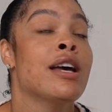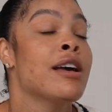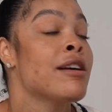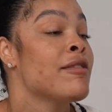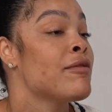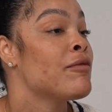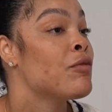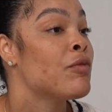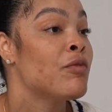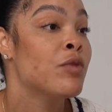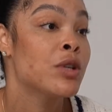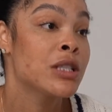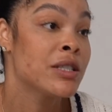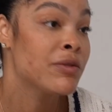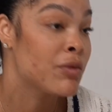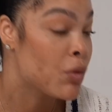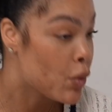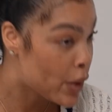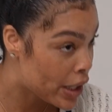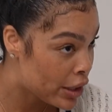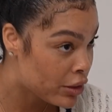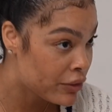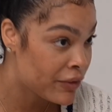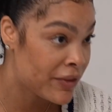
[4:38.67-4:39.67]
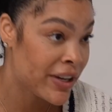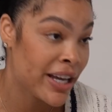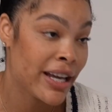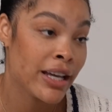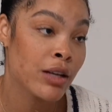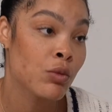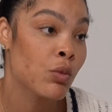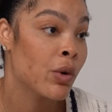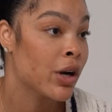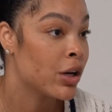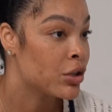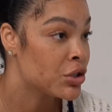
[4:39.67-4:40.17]
was well
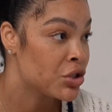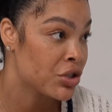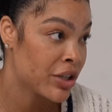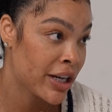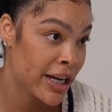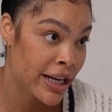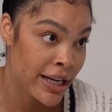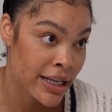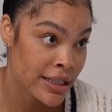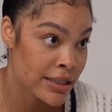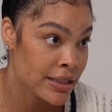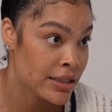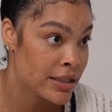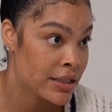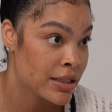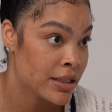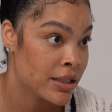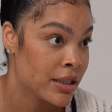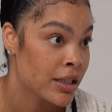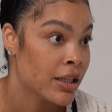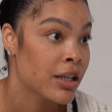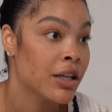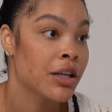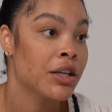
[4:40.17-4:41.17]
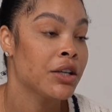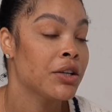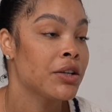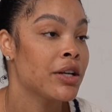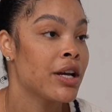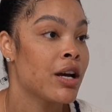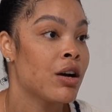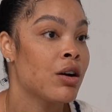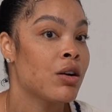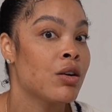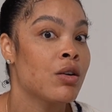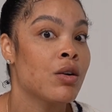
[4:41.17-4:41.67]
fed, well dressed.
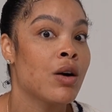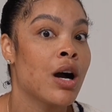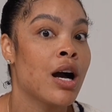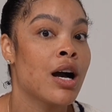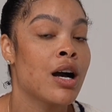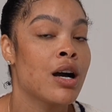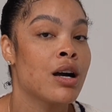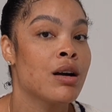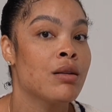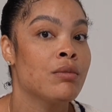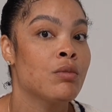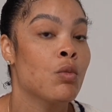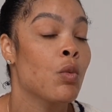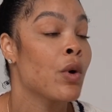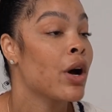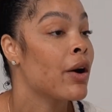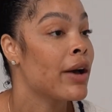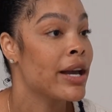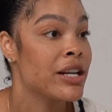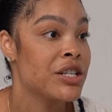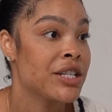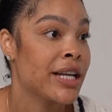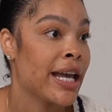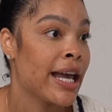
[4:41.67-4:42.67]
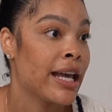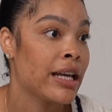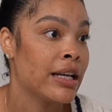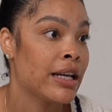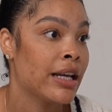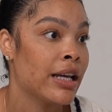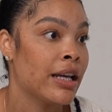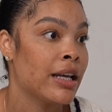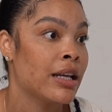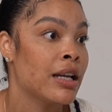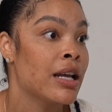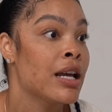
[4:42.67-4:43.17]
well
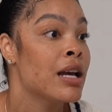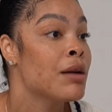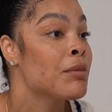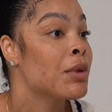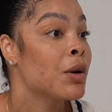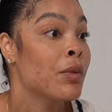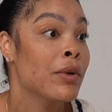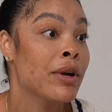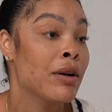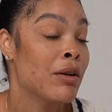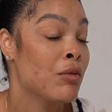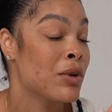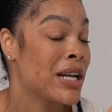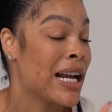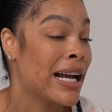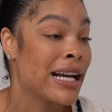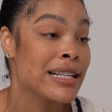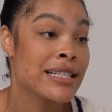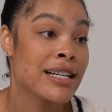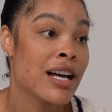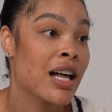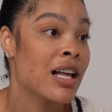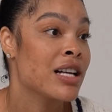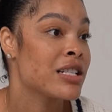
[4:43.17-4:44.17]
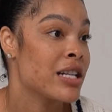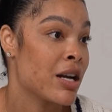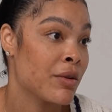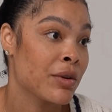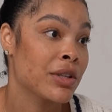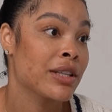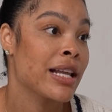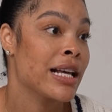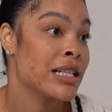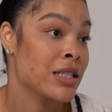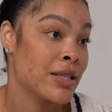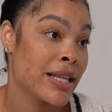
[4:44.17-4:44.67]
educated. But when I got to college, I
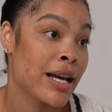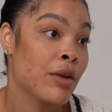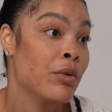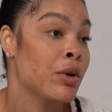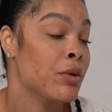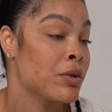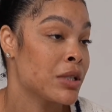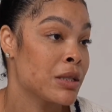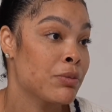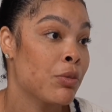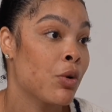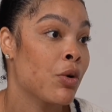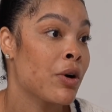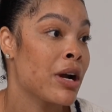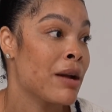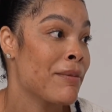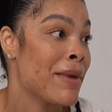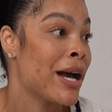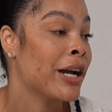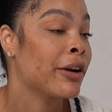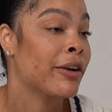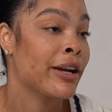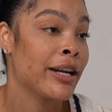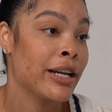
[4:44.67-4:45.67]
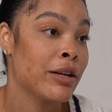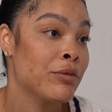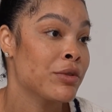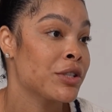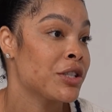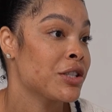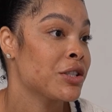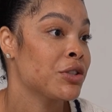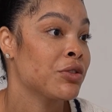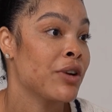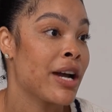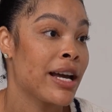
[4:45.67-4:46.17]
realized that we was poor, and my granny was
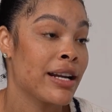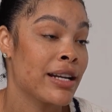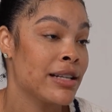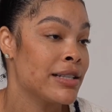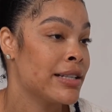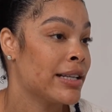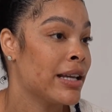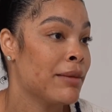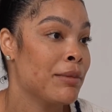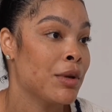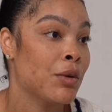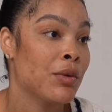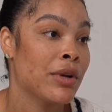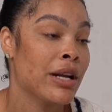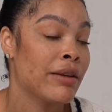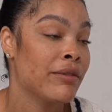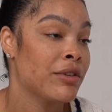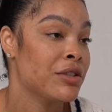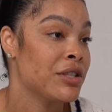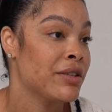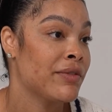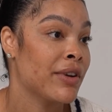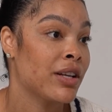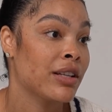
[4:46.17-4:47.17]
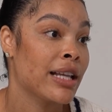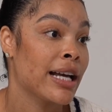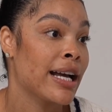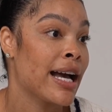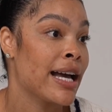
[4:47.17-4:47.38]
just grinding to give me whatever she felt like